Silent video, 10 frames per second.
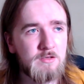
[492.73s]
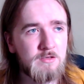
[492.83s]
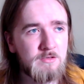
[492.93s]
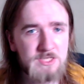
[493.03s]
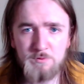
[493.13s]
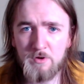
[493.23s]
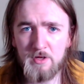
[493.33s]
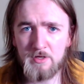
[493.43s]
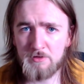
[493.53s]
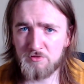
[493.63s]
That's why
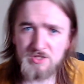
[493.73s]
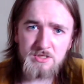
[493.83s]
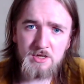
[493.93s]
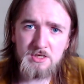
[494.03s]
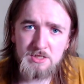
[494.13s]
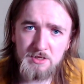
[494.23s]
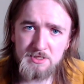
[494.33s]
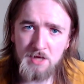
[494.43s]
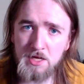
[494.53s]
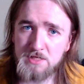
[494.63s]
I criticise Carlos
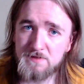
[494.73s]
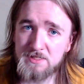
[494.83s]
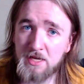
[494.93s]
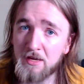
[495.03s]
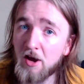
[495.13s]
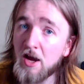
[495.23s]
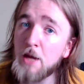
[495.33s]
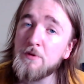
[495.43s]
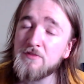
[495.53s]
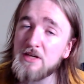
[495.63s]
Sainz for saying, I am
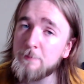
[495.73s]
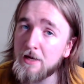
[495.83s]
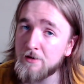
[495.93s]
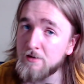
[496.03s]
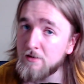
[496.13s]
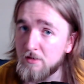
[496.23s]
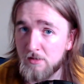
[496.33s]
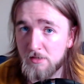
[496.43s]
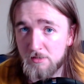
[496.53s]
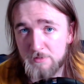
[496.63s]
a free man,
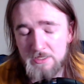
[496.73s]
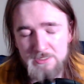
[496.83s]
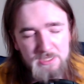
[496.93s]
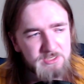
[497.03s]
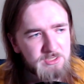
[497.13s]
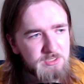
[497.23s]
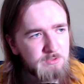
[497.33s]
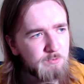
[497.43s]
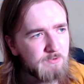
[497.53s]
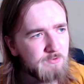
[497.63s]
when he's
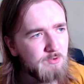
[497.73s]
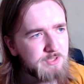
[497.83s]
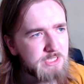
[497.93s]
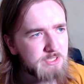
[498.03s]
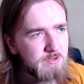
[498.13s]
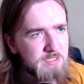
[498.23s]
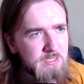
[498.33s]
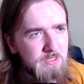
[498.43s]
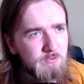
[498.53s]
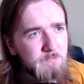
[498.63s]
asked whether or not he's going to
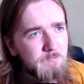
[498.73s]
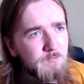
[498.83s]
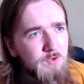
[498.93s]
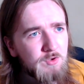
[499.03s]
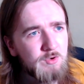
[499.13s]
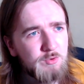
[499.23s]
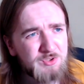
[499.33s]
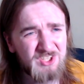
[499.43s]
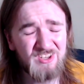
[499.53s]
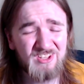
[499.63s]
kneel. Or
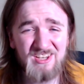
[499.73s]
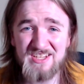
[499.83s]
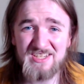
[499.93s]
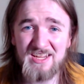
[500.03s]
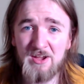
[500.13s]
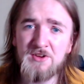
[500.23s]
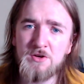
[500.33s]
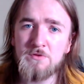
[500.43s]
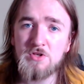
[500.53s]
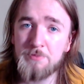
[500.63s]
Charles Leclerc saying, I
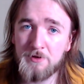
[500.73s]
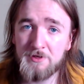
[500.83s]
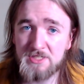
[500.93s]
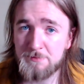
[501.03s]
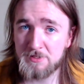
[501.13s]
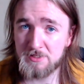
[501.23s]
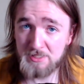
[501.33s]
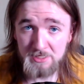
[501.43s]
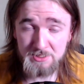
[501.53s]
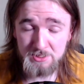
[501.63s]
don't do politics because he
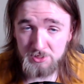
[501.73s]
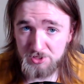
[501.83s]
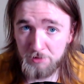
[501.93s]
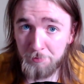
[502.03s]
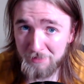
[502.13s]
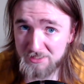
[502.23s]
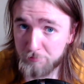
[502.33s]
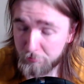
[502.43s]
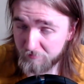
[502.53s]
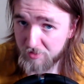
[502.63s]
has such a place of
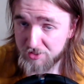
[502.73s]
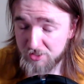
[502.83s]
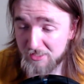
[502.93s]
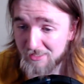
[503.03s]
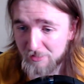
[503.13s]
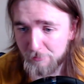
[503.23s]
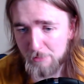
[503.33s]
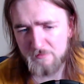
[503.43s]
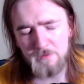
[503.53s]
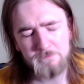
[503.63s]
privilege that he could get away with it.